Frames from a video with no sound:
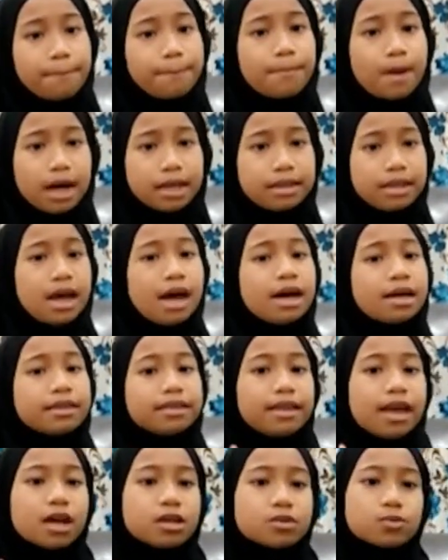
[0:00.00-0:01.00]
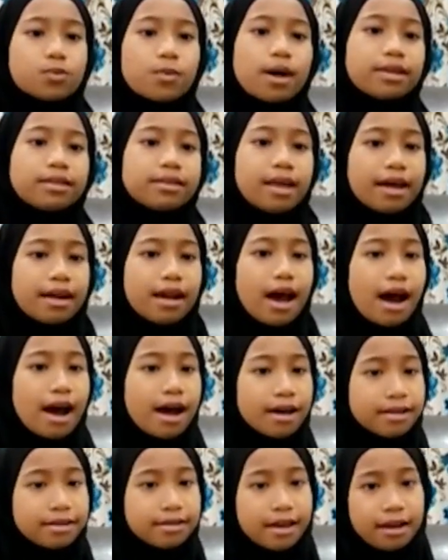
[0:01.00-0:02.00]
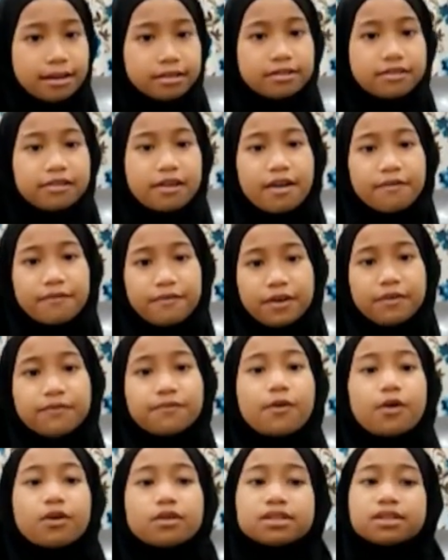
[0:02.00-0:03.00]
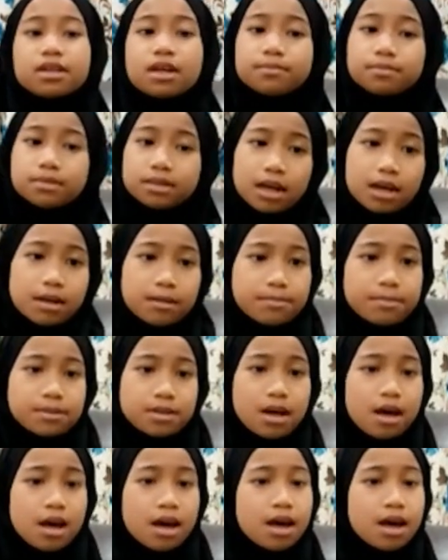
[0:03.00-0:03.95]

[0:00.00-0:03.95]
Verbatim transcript: but that's one that I get craving for sometimes.